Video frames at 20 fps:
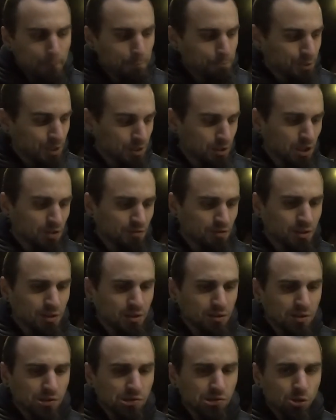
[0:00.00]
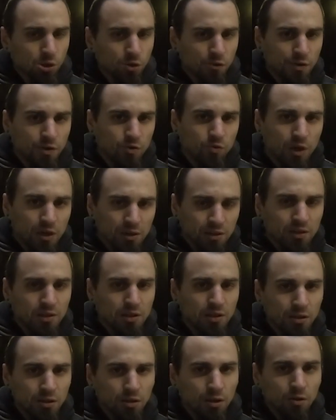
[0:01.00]
and given that it's over 1
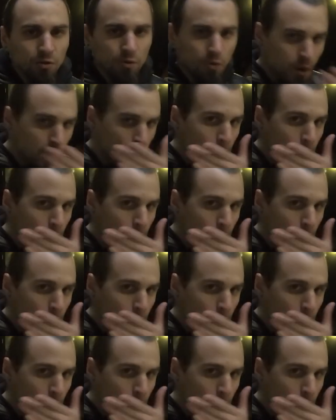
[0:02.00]
kilo,